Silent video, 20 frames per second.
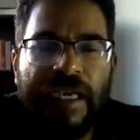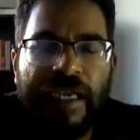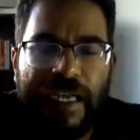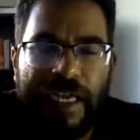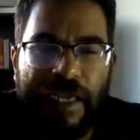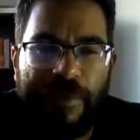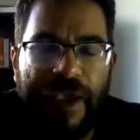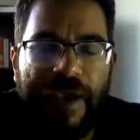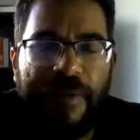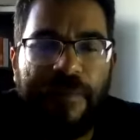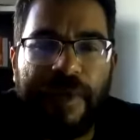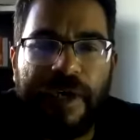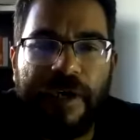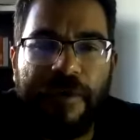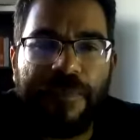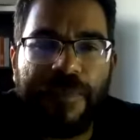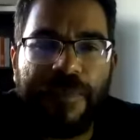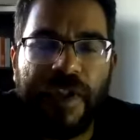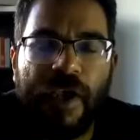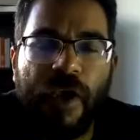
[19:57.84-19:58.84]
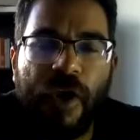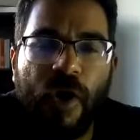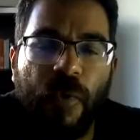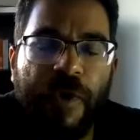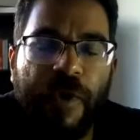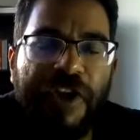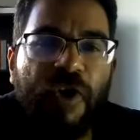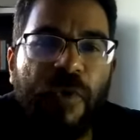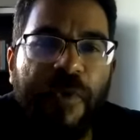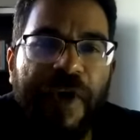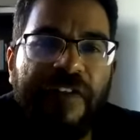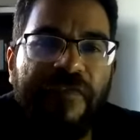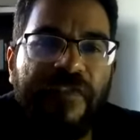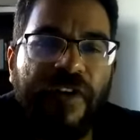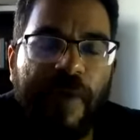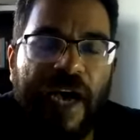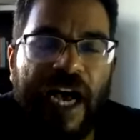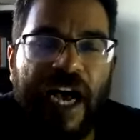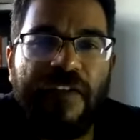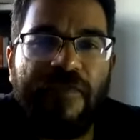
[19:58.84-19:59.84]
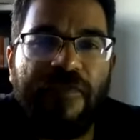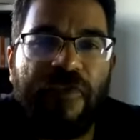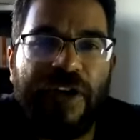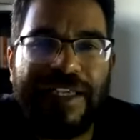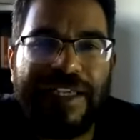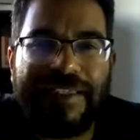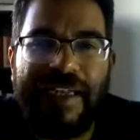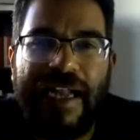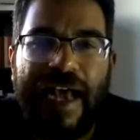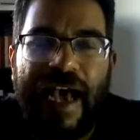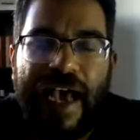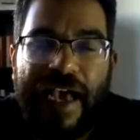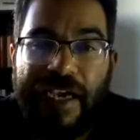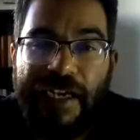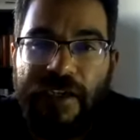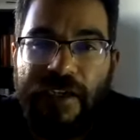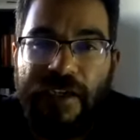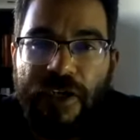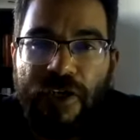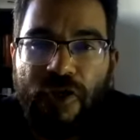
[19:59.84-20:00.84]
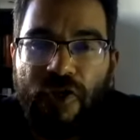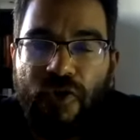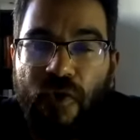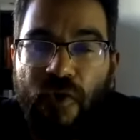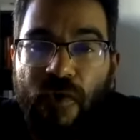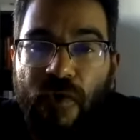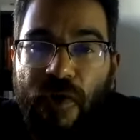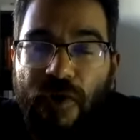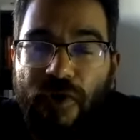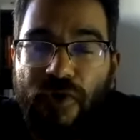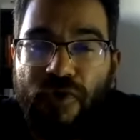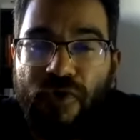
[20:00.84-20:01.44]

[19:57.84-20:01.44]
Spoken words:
Remember, when you went from IFRS 9 to